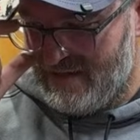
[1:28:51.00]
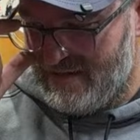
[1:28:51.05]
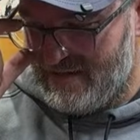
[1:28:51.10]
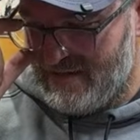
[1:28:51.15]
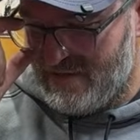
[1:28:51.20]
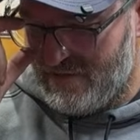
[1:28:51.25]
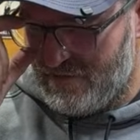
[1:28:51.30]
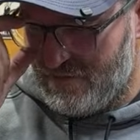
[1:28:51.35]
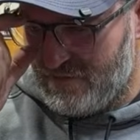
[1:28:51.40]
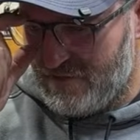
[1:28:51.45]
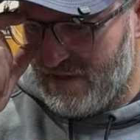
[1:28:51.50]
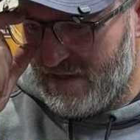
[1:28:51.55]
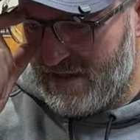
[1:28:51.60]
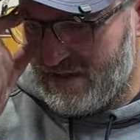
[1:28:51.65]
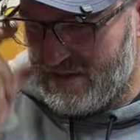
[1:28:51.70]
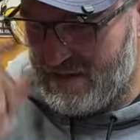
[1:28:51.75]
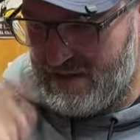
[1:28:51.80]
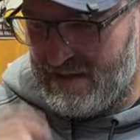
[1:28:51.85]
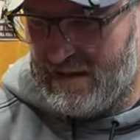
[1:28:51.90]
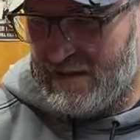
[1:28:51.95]
Sizzle
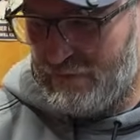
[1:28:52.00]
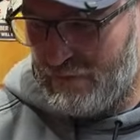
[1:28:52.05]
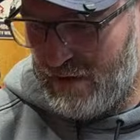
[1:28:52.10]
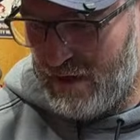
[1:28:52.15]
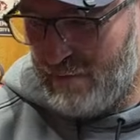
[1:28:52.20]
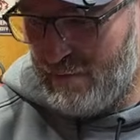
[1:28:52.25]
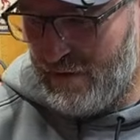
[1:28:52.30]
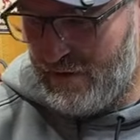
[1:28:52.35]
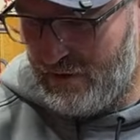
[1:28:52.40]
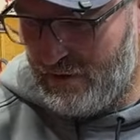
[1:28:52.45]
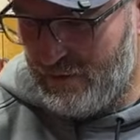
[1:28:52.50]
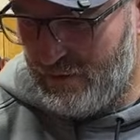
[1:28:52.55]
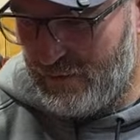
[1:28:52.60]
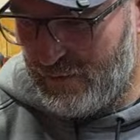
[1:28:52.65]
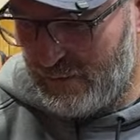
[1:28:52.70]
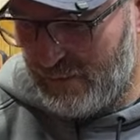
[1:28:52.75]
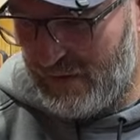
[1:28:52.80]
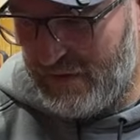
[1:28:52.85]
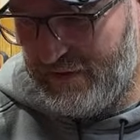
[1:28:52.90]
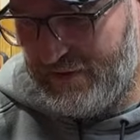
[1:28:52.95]
next. So that's what I've been doing,
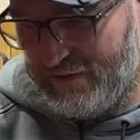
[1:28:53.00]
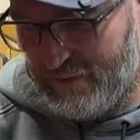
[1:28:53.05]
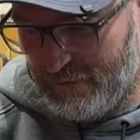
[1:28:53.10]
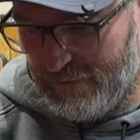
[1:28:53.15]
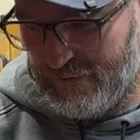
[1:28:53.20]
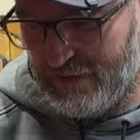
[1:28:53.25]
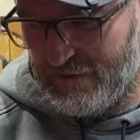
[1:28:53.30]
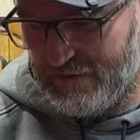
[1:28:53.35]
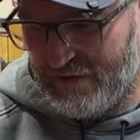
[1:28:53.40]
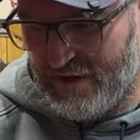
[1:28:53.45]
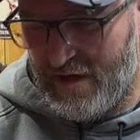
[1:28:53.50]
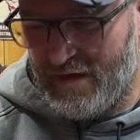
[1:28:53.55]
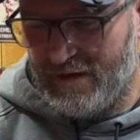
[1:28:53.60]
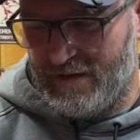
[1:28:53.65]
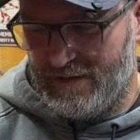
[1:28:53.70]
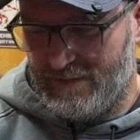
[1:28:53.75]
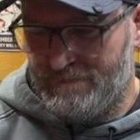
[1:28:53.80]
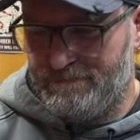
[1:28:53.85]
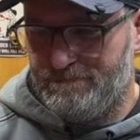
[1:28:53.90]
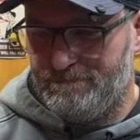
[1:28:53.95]
replacing them with the
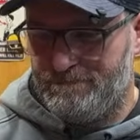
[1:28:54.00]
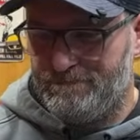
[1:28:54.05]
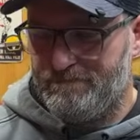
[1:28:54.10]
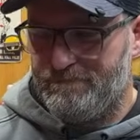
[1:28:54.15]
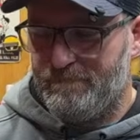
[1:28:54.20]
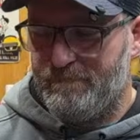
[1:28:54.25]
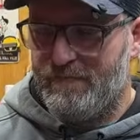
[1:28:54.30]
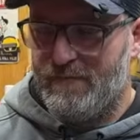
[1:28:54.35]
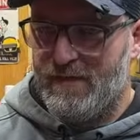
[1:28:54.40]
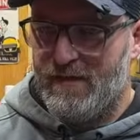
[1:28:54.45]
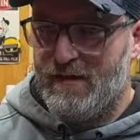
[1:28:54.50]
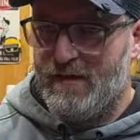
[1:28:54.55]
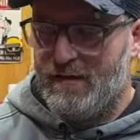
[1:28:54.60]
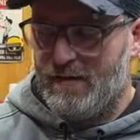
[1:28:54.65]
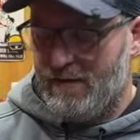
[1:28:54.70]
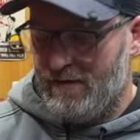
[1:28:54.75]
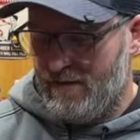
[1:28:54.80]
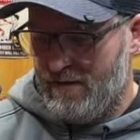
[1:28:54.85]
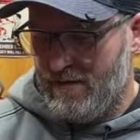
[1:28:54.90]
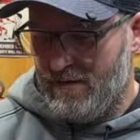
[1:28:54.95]
socket.
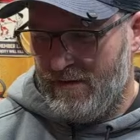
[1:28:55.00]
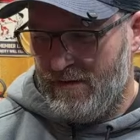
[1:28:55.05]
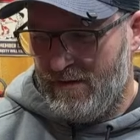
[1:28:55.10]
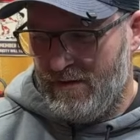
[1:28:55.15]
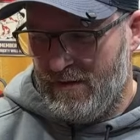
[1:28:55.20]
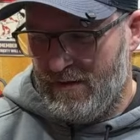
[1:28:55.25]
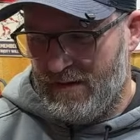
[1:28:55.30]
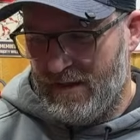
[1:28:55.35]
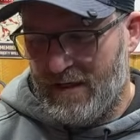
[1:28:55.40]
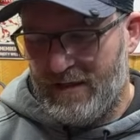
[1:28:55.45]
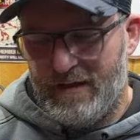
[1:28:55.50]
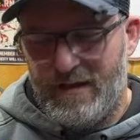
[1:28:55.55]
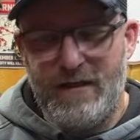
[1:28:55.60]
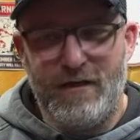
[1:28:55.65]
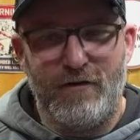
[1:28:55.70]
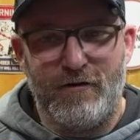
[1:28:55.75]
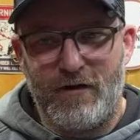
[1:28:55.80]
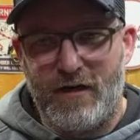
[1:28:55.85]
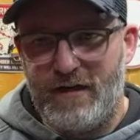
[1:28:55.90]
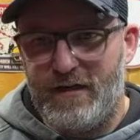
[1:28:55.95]
Yeah, the
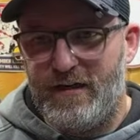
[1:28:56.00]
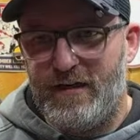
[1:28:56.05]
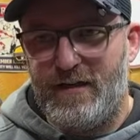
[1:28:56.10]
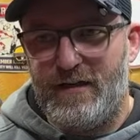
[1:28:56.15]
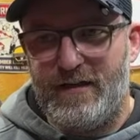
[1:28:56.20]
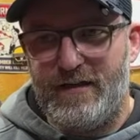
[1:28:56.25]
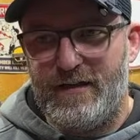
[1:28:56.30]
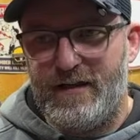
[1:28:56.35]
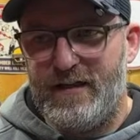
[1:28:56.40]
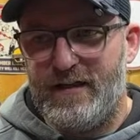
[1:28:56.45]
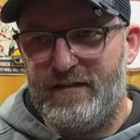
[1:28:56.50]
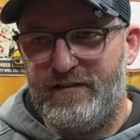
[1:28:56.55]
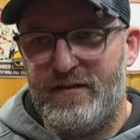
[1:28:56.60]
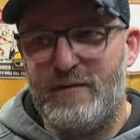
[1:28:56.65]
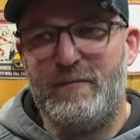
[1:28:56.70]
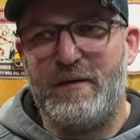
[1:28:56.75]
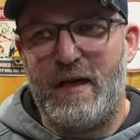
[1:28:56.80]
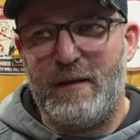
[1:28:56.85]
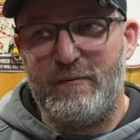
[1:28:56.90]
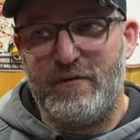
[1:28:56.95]
integrated LED,
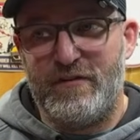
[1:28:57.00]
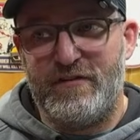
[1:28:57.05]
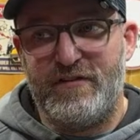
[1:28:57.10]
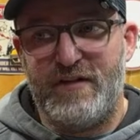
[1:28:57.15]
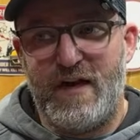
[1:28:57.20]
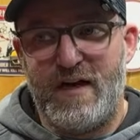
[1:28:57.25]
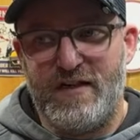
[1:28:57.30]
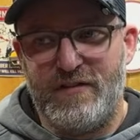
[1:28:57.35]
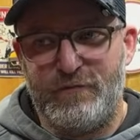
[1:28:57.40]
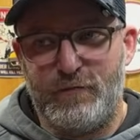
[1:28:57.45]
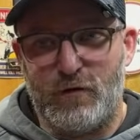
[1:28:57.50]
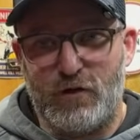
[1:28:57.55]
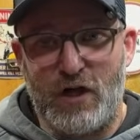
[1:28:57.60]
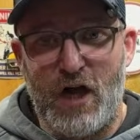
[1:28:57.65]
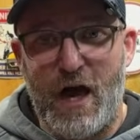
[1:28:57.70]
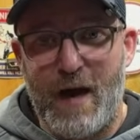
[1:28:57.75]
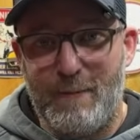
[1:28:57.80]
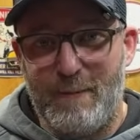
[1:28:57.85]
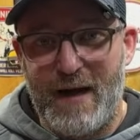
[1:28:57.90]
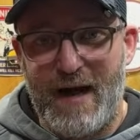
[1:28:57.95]
sometimes it's nice for
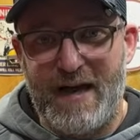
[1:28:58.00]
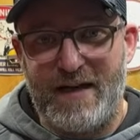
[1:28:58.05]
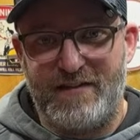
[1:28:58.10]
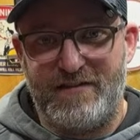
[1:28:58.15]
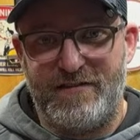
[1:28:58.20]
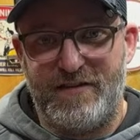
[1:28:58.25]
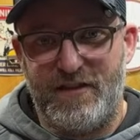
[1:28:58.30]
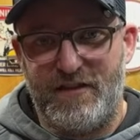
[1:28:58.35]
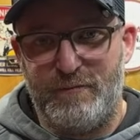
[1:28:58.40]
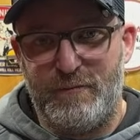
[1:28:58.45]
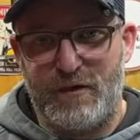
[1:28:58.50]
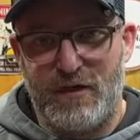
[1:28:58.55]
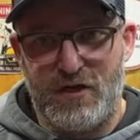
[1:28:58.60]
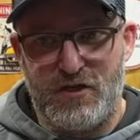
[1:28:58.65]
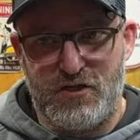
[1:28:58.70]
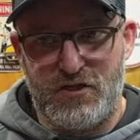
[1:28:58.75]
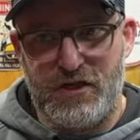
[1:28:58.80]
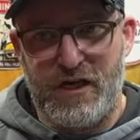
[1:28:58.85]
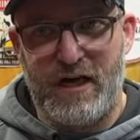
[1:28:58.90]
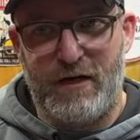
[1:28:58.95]
compact stuff
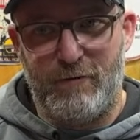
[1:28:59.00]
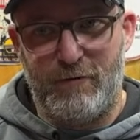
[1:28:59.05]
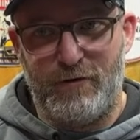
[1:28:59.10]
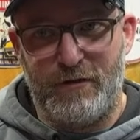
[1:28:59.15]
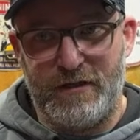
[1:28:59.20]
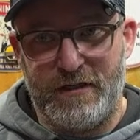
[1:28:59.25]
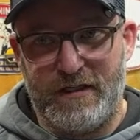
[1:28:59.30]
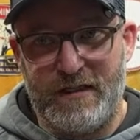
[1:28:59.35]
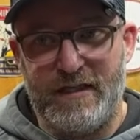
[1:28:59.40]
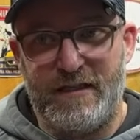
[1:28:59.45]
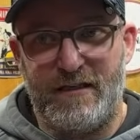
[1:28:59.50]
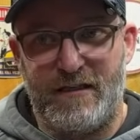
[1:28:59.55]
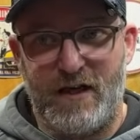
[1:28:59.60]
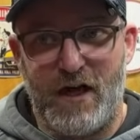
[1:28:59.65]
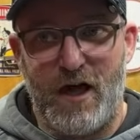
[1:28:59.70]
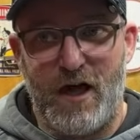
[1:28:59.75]
because you can't really get